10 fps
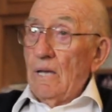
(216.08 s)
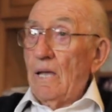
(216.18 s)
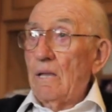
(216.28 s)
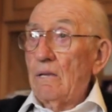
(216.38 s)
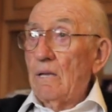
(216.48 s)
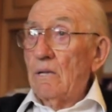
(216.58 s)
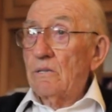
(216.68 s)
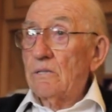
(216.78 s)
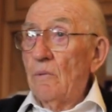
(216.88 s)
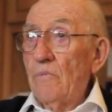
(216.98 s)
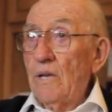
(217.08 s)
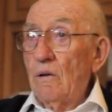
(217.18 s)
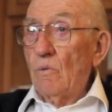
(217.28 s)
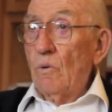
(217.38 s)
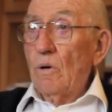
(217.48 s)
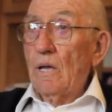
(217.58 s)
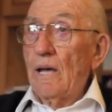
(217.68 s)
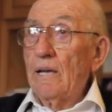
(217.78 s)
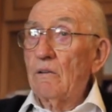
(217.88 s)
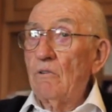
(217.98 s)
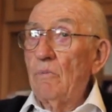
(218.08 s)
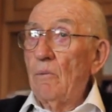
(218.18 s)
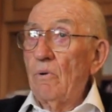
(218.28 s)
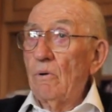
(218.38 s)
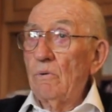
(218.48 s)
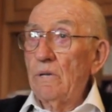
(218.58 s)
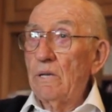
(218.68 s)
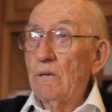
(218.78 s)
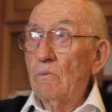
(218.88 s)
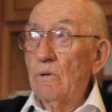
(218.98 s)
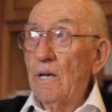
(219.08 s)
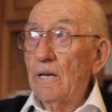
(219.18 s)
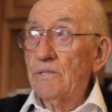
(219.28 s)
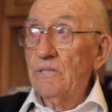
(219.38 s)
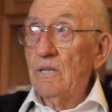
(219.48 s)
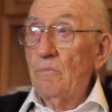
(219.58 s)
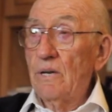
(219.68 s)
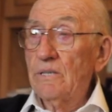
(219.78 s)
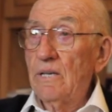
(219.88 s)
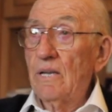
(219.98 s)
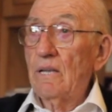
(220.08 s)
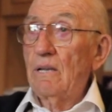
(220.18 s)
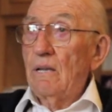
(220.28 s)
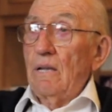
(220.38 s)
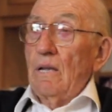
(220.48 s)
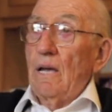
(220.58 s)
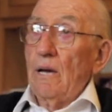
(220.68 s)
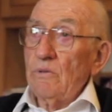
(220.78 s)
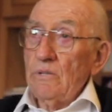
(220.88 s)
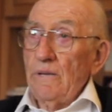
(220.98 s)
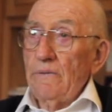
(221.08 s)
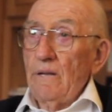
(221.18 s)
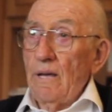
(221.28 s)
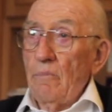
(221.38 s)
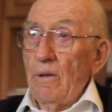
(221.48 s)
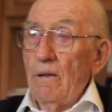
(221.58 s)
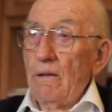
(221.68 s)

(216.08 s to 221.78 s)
And something I can remember only that when I could see the bus hit, I was lifted up,